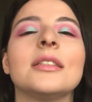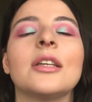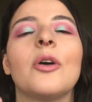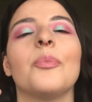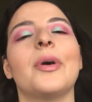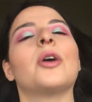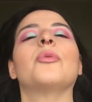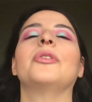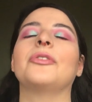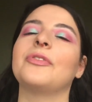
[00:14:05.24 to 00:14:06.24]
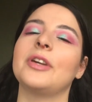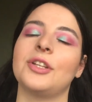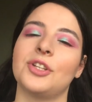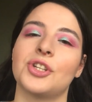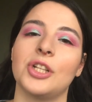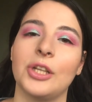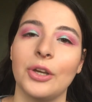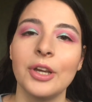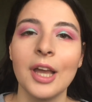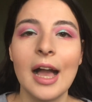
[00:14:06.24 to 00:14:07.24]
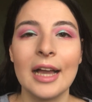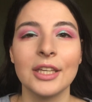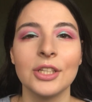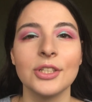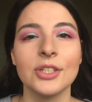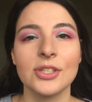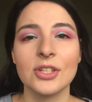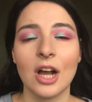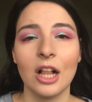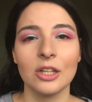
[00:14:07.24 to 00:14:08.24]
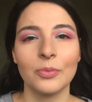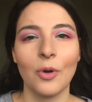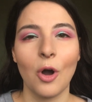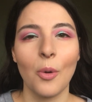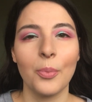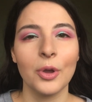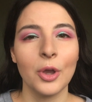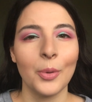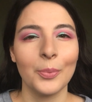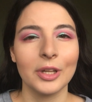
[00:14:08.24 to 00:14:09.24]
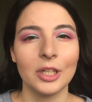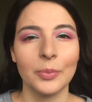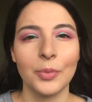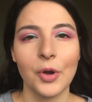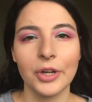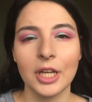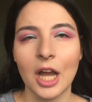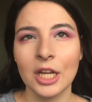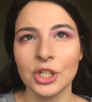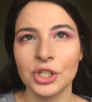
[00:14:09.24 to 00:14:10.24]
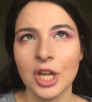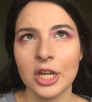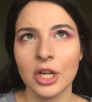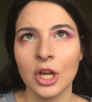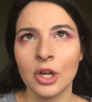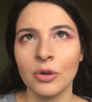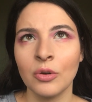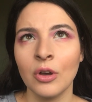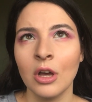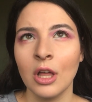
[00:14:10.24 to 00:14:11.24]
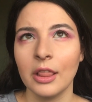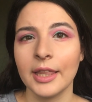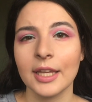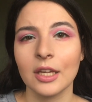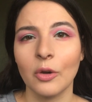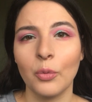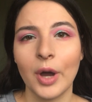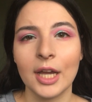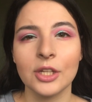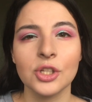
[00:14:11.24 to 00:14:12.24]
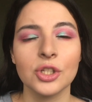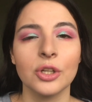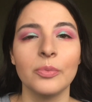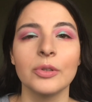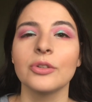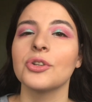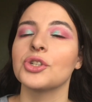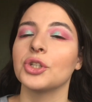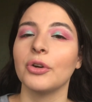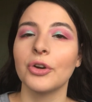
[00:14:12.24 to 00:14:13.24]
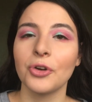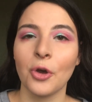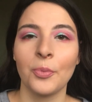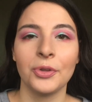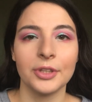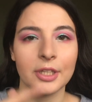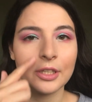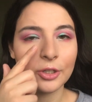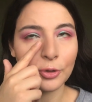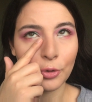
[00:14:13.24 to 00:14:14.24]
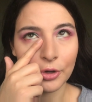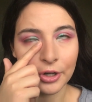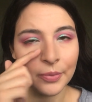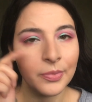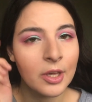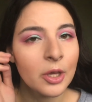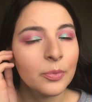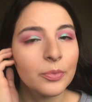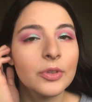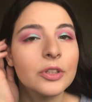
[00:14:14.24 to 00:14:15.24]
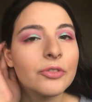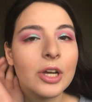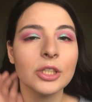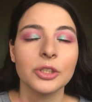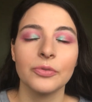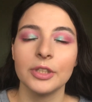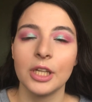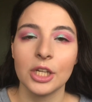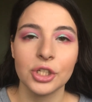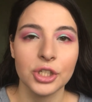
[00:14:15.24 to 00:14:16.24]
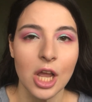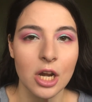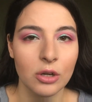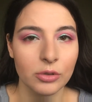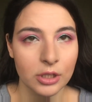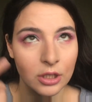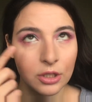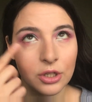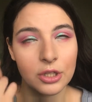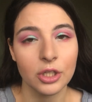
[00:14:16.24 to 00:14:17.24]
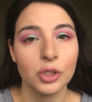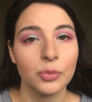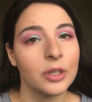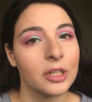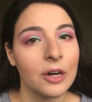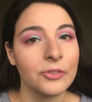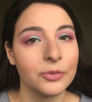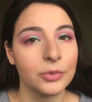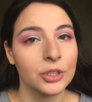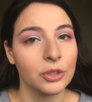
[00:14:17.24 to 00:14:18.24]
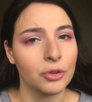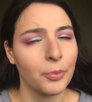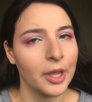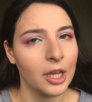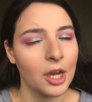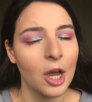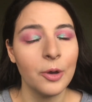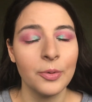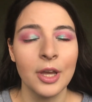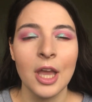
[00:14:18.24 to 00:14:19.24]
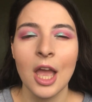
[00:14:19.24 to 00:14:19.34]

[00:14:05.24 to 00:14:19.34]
So I'm back with the finished look. I used Colourpop My Little Pony eyeshadow, like a white uh, bluish duochrome on the inner corner, but the rest of the eyeshadows, including this one, are from Soda Makeup.